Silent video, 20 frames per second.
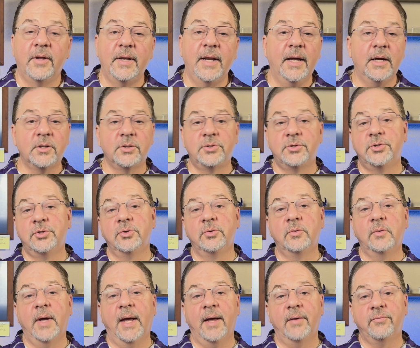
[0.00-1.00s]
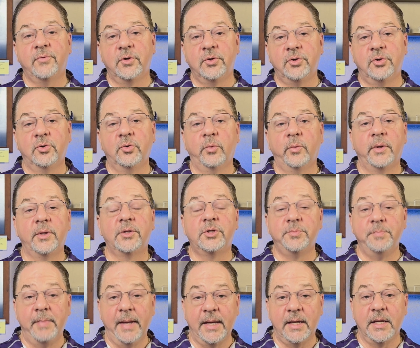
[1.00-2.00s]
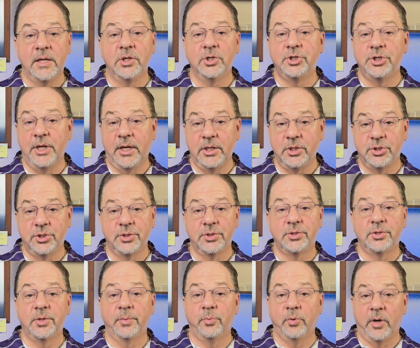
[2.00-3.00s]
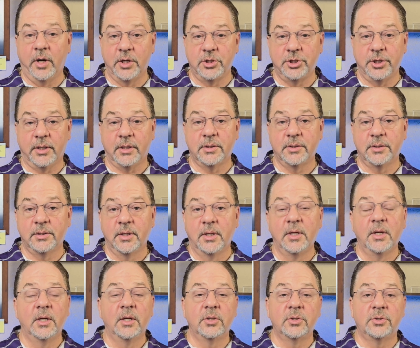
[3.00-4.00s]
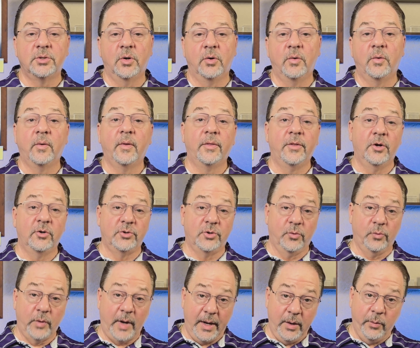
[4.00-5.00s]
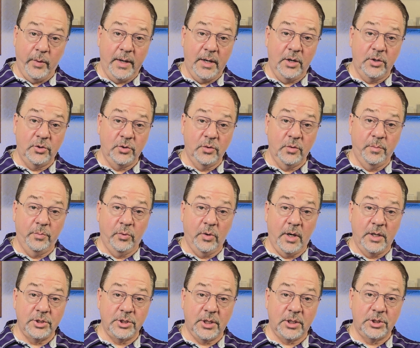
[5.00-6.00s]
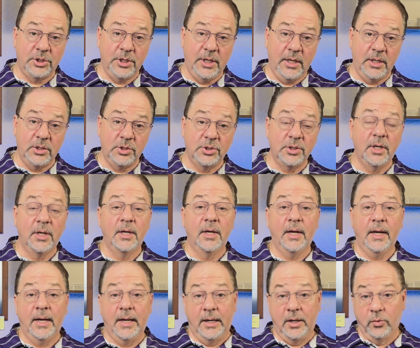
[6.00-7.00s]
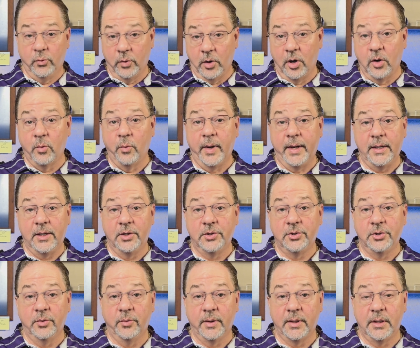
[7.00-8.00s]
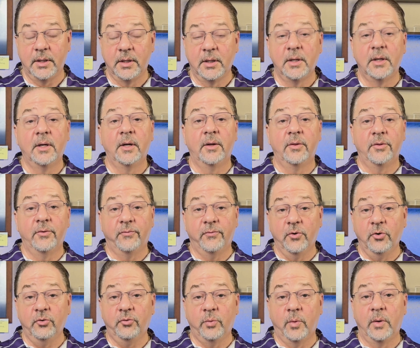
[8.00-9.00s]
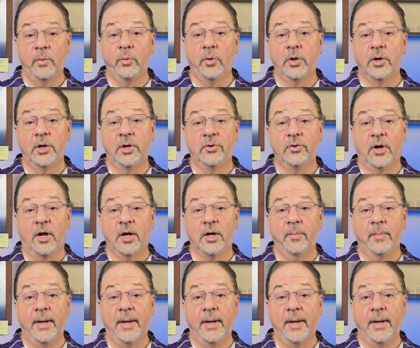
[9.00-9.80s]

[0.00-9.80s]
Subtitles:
The next two have to do with making changes to projects. So there's a right way to do project change and a wrong way to do it. The first one we're going to talk